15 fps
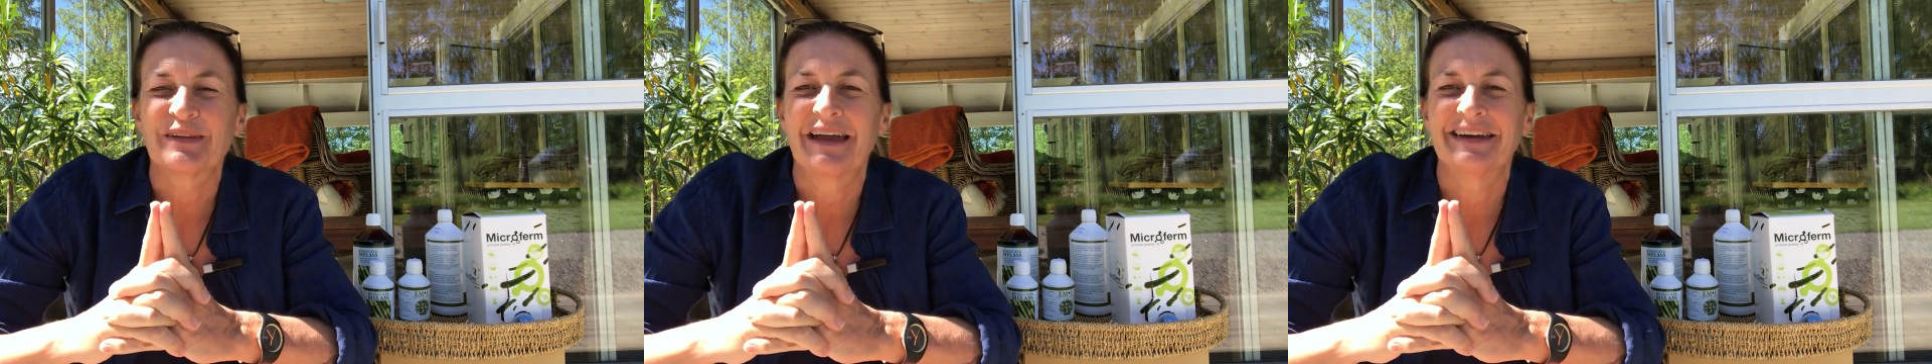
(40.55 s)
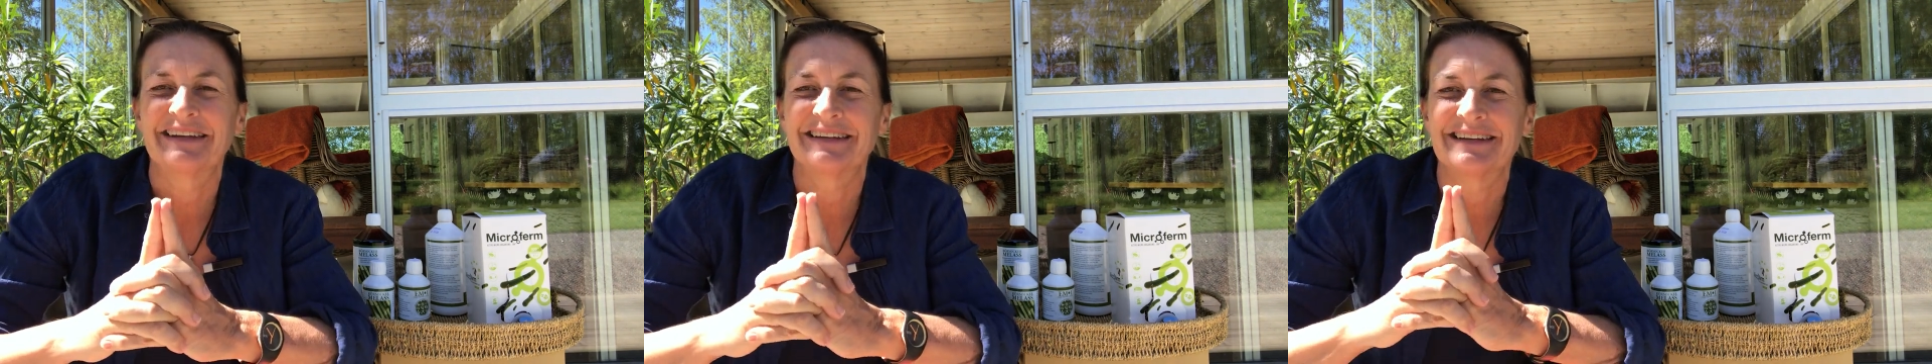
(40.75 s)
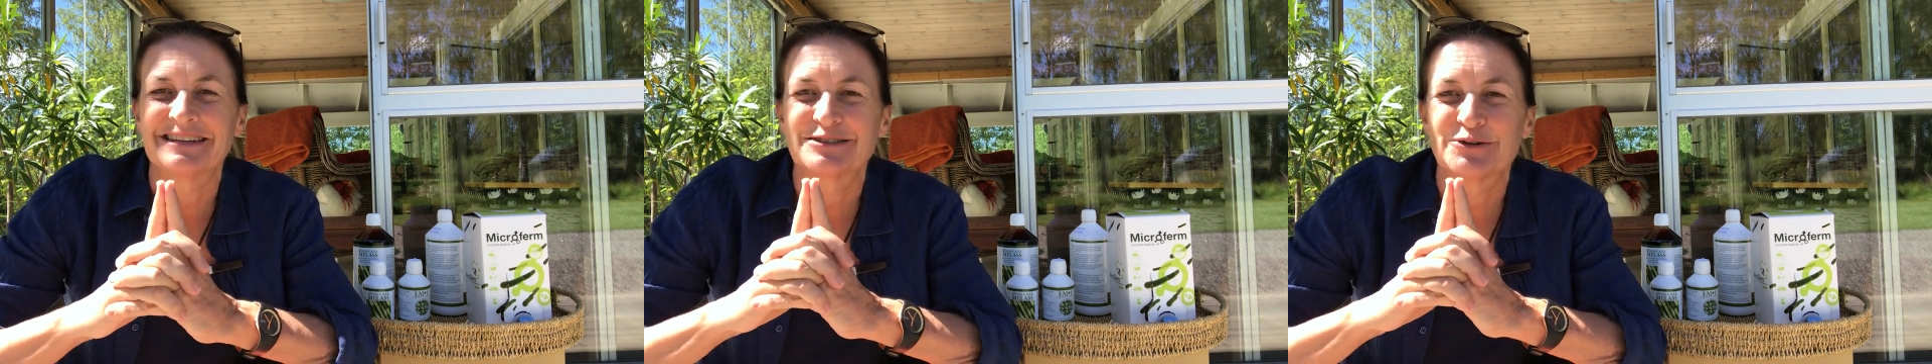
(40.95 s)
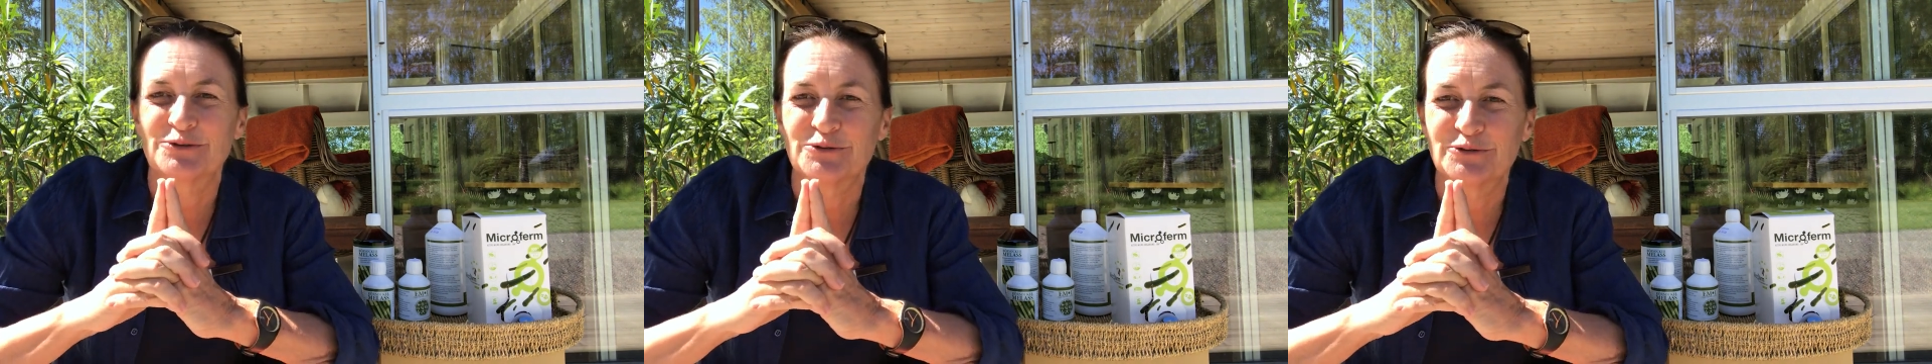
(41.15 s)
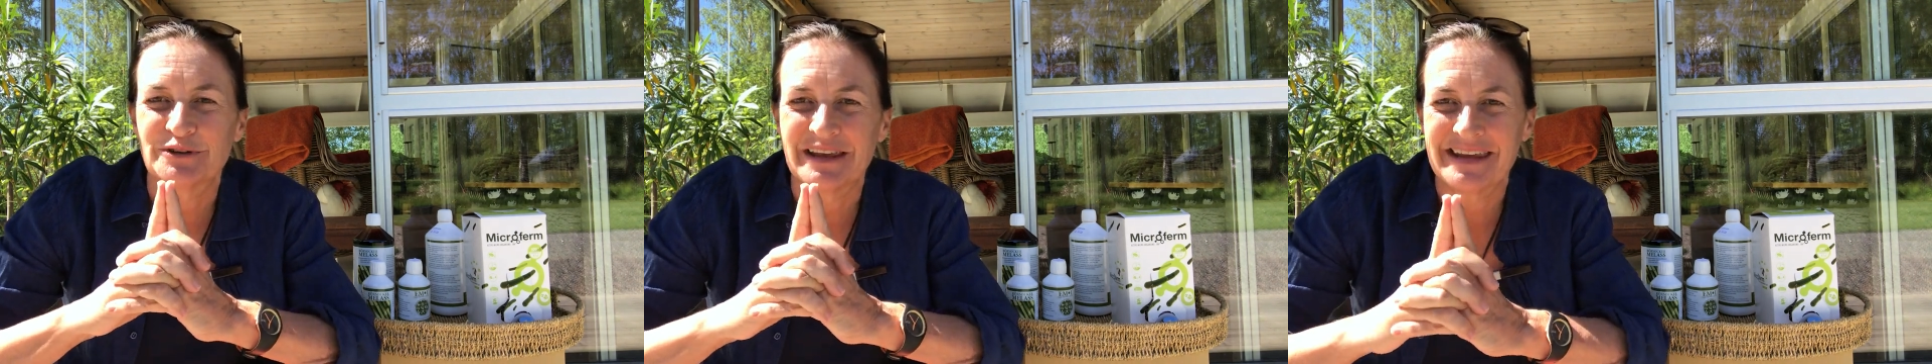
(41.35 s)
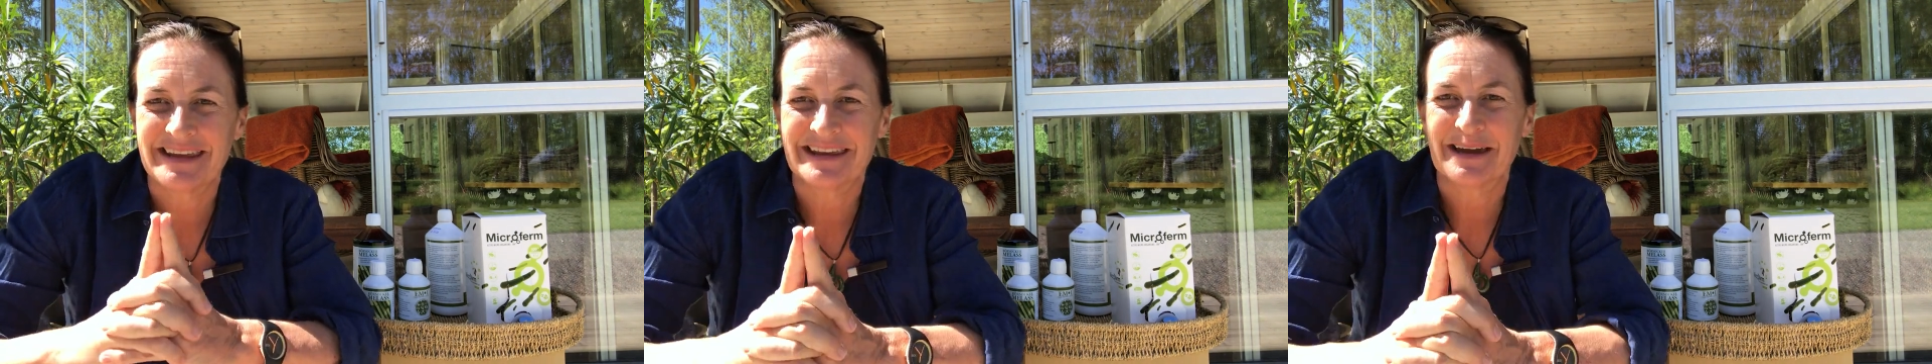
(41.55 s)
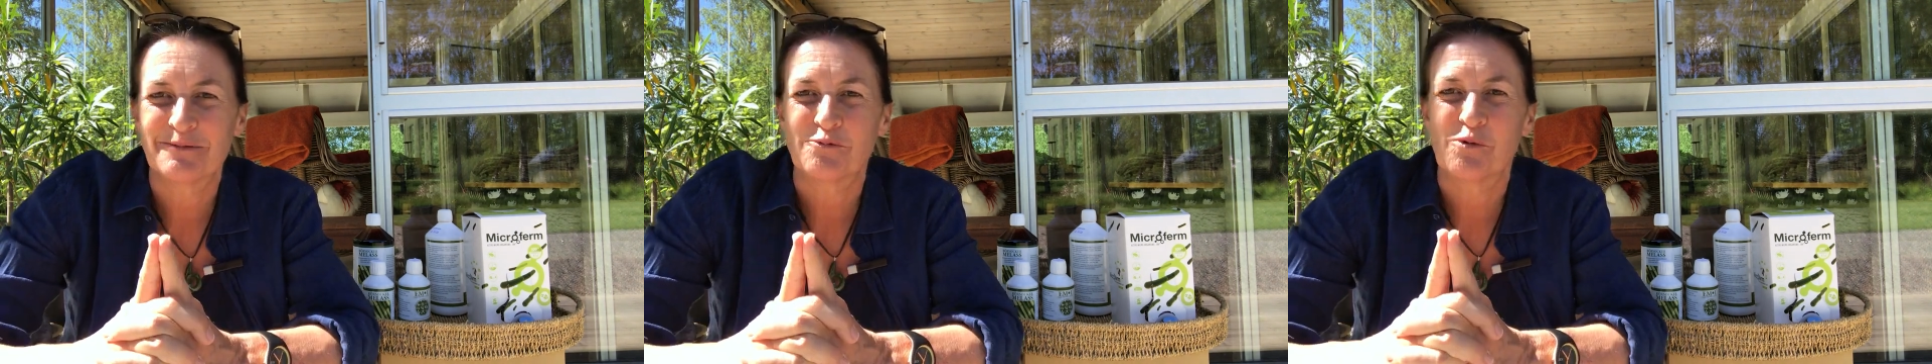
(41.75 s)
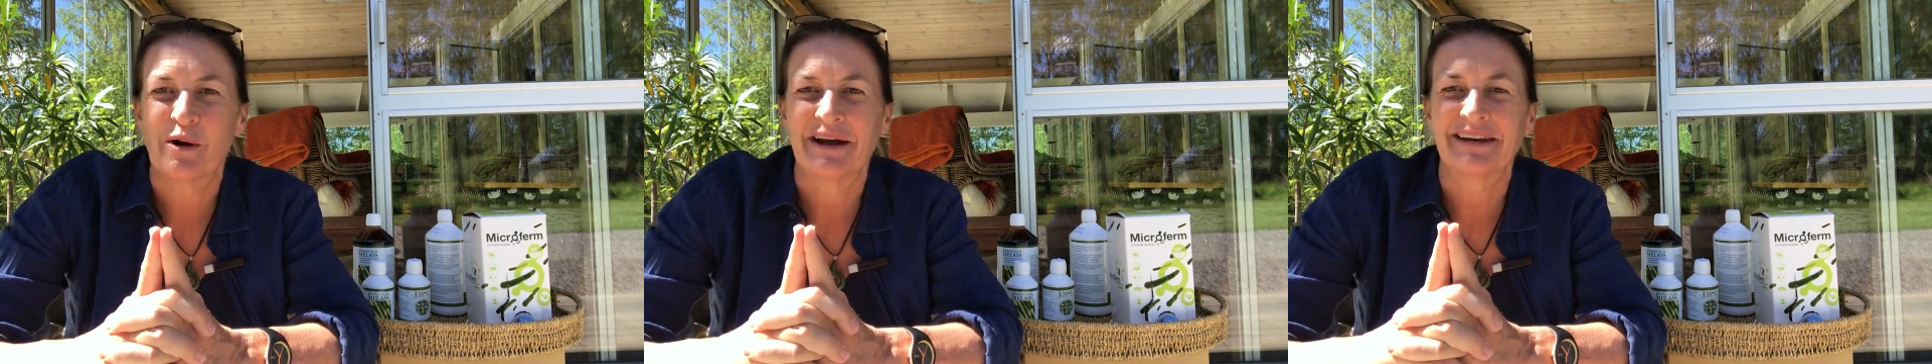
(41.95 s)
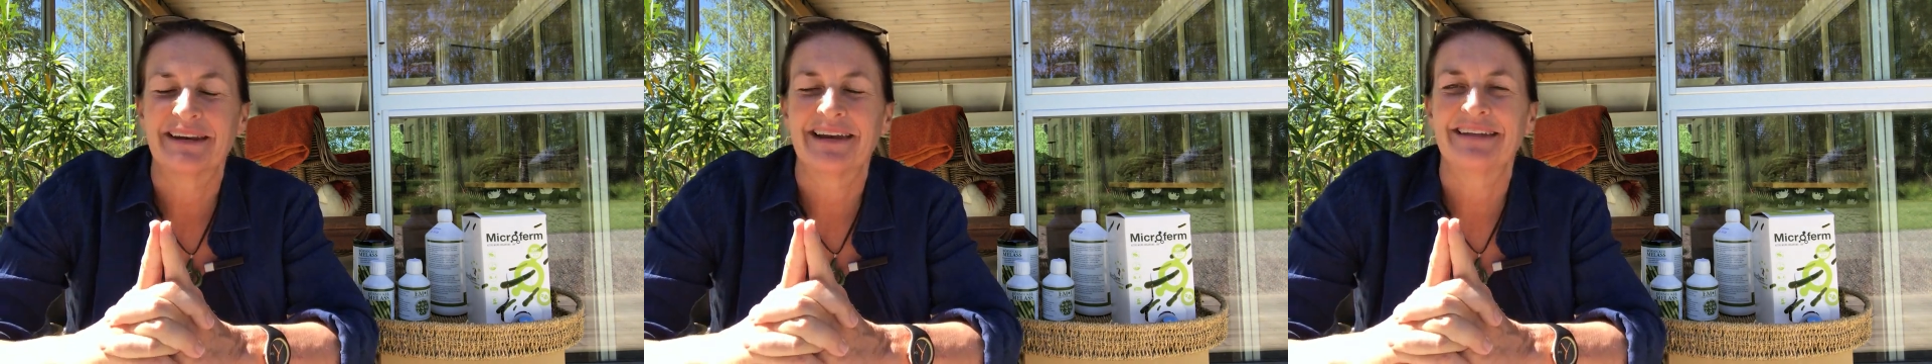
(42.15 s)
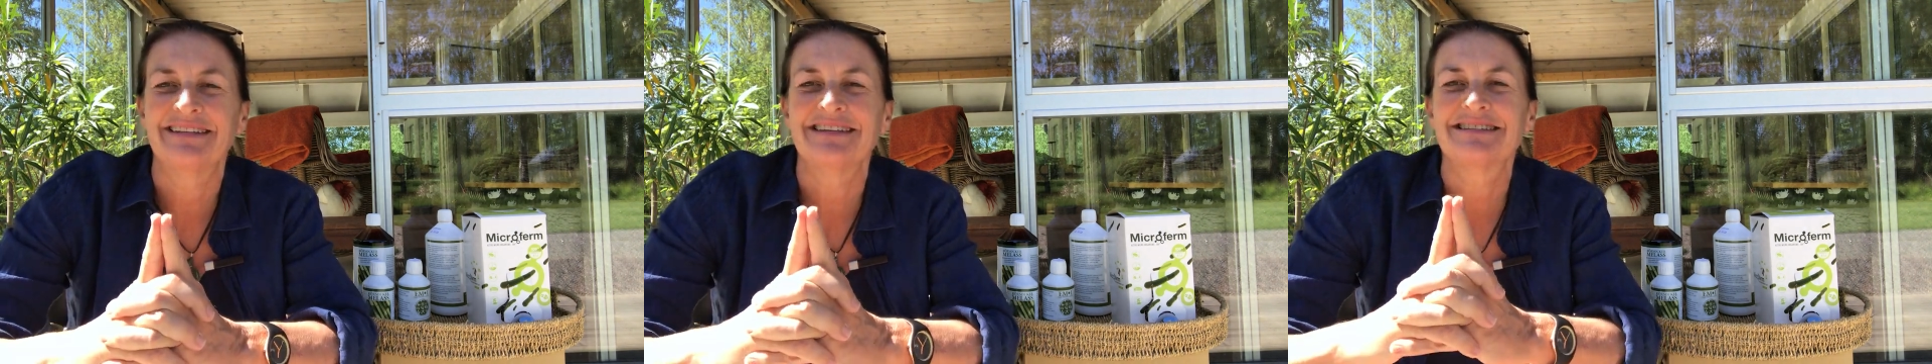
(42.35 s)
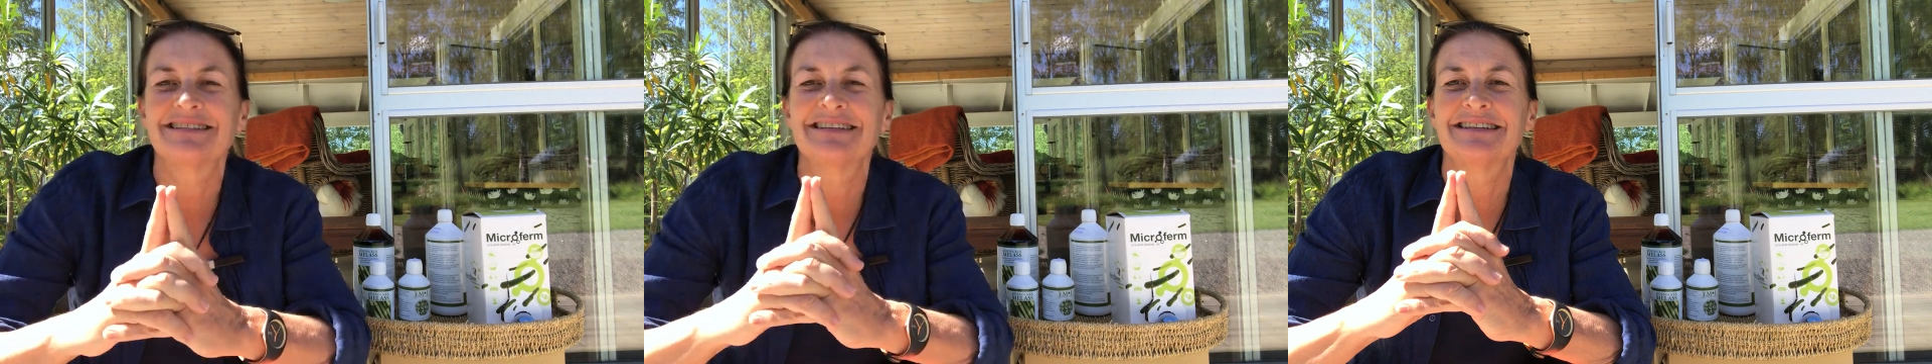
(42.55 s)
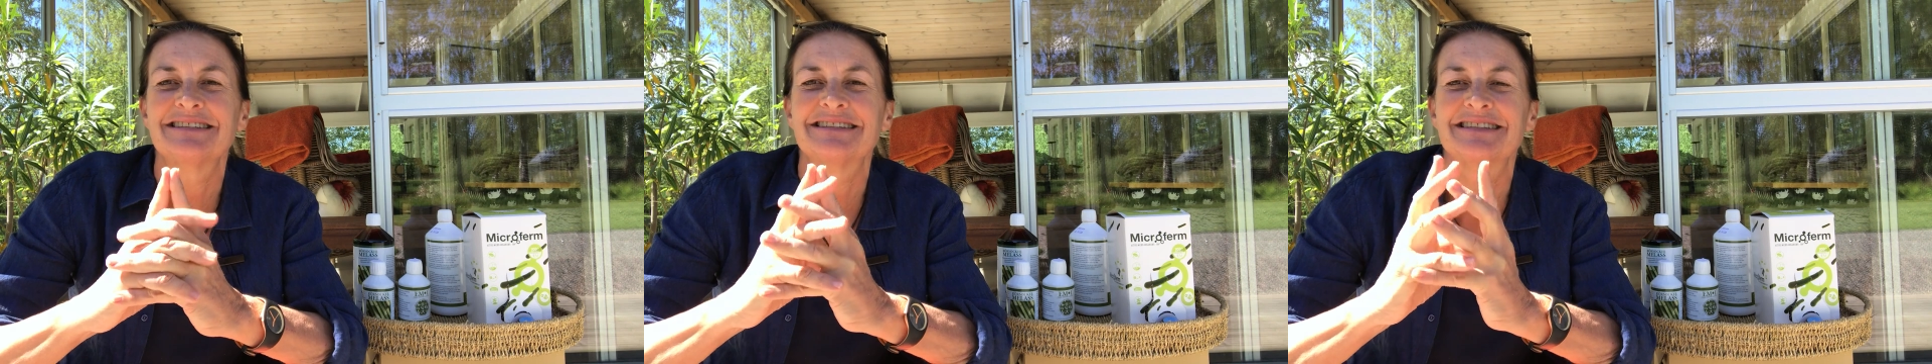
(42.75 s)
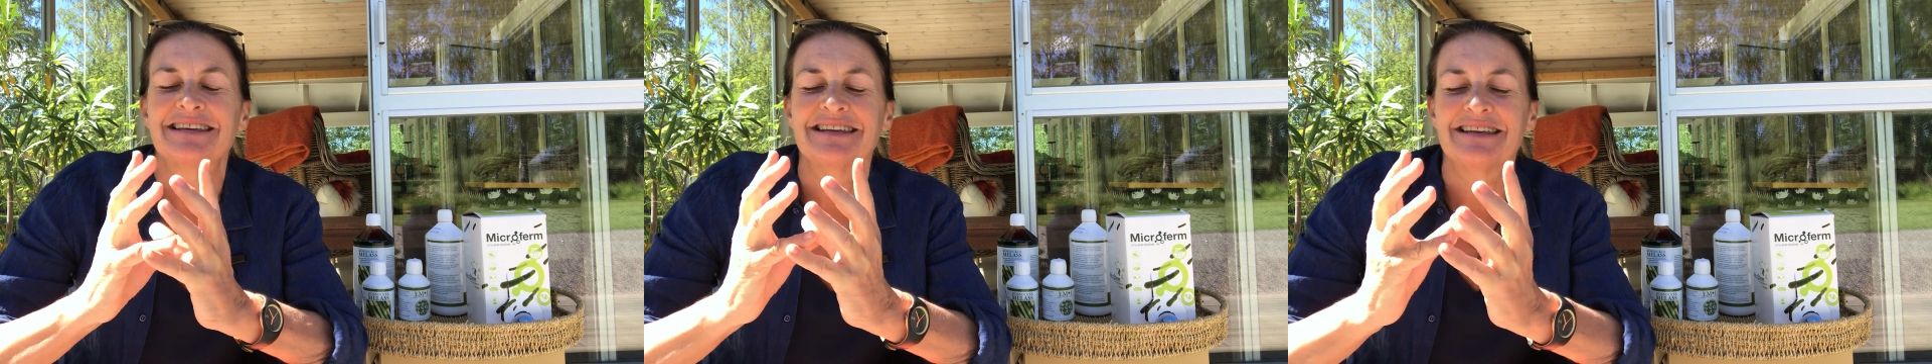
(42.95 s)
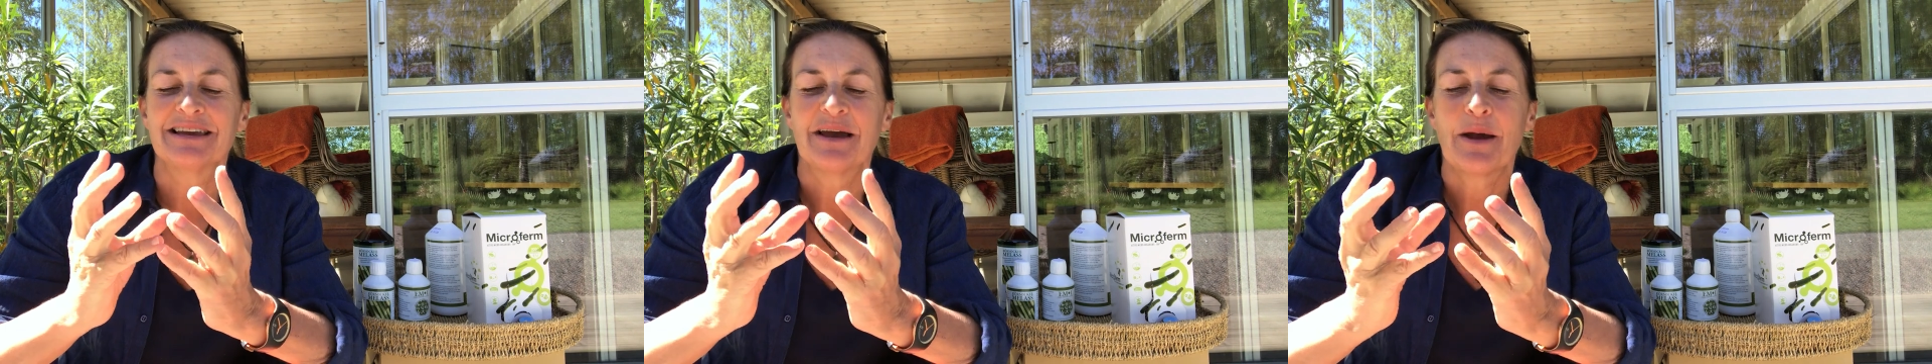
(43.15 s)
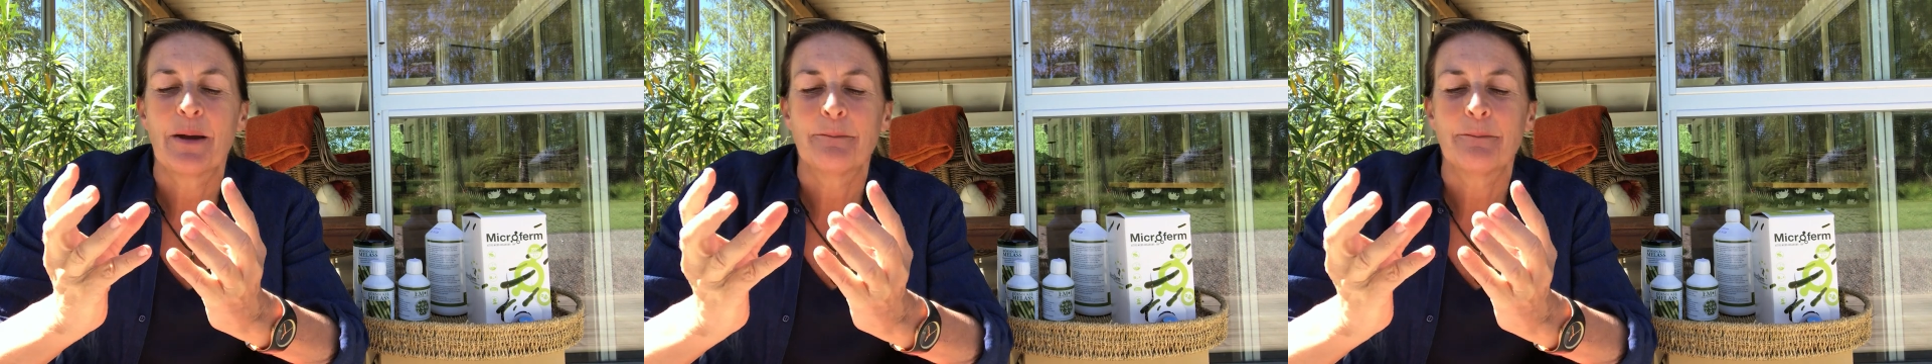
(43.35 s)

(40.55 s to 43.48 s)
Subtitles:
and it is called EM1, and this is the